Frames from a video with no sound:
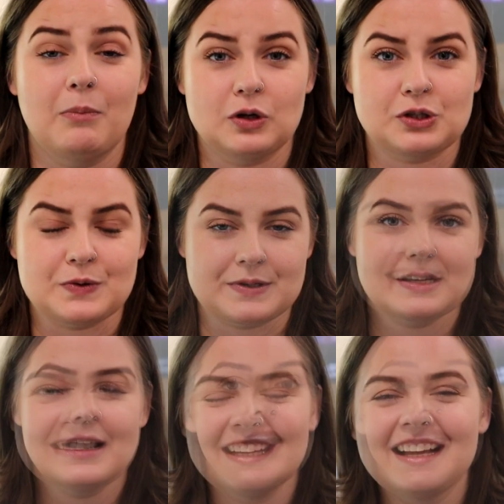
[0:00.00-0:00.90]

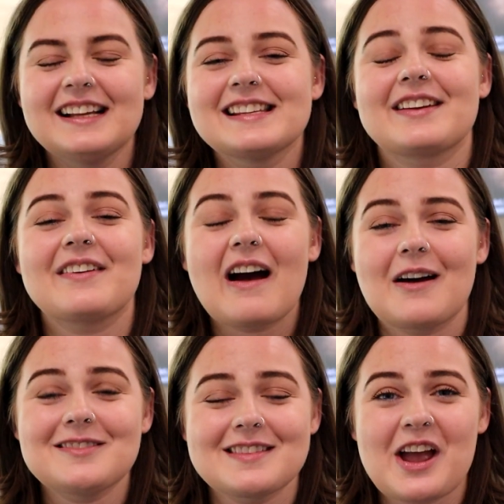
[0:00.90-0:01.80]
modules. So
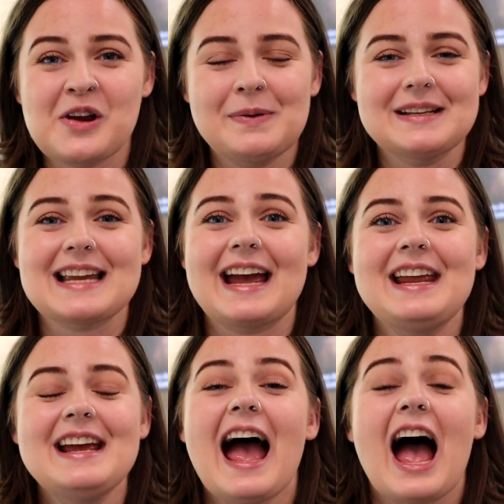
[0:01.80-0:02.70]
after the open
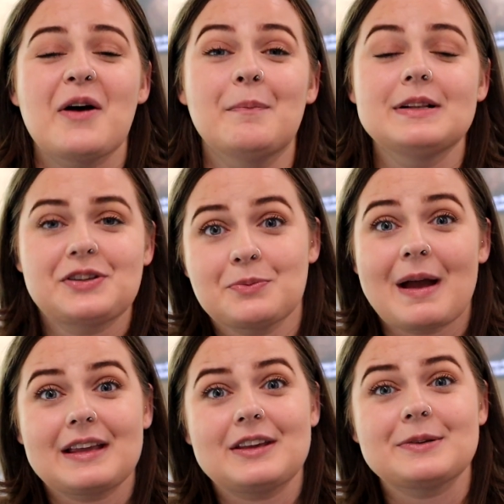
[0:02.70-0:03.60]
day, do
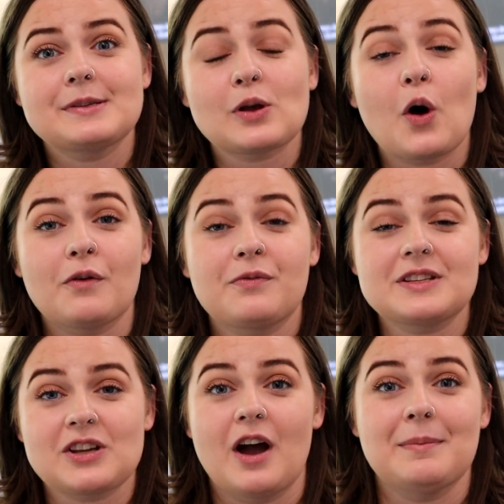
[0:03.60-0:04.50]
make use of the
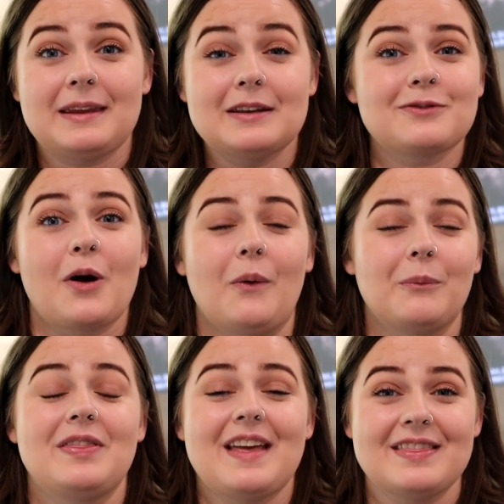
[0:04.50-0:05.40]
time that you've got
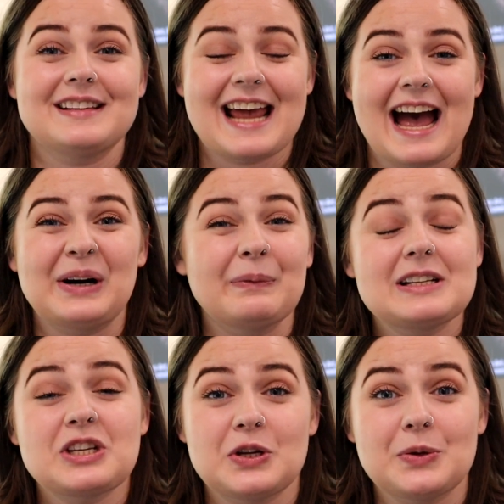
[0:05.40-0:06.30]
within the
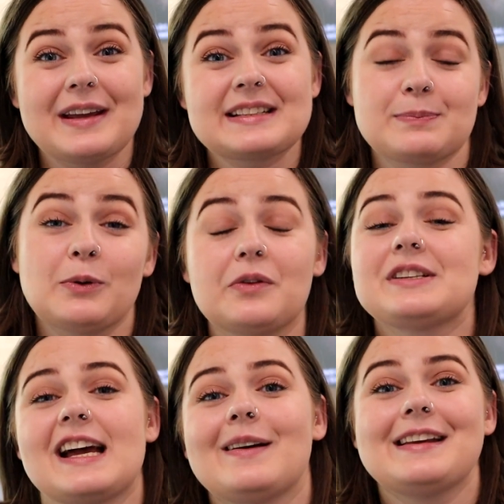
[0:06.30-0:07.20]
town to explore
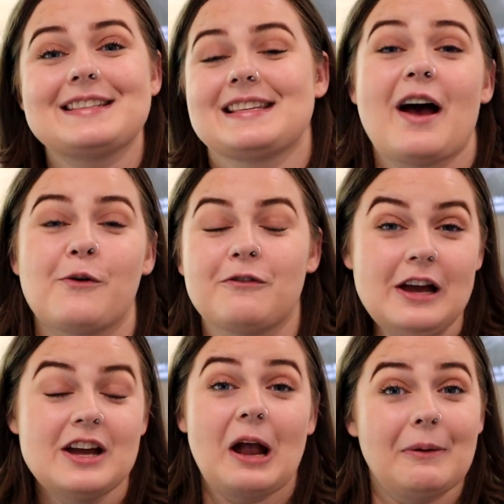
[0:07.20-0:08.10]
the town itself.
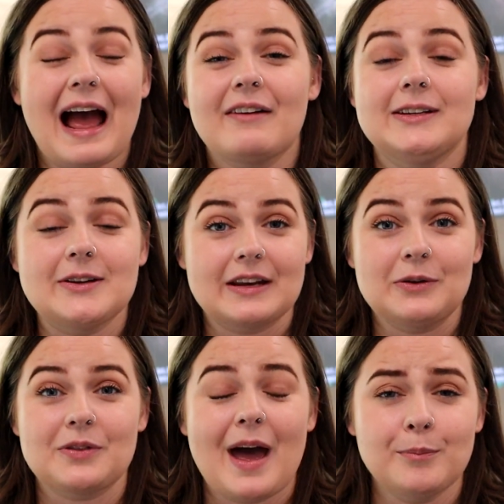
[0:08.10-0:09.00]
Go and have a look in
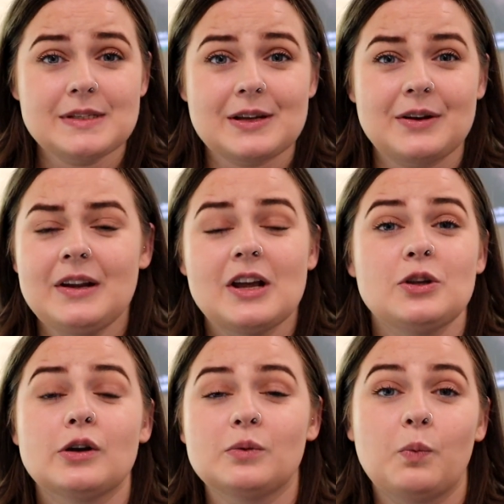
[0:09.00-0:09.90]
Northampton.
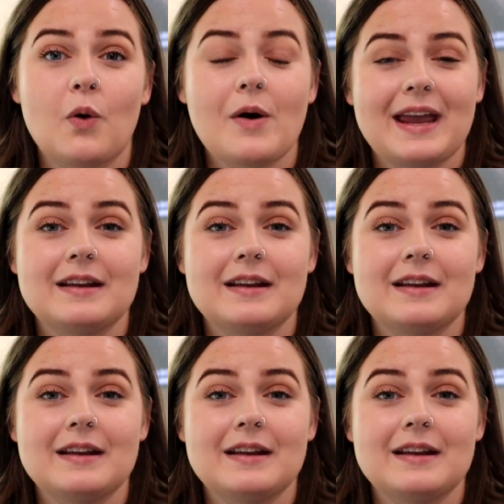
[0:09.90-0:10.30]
You can walk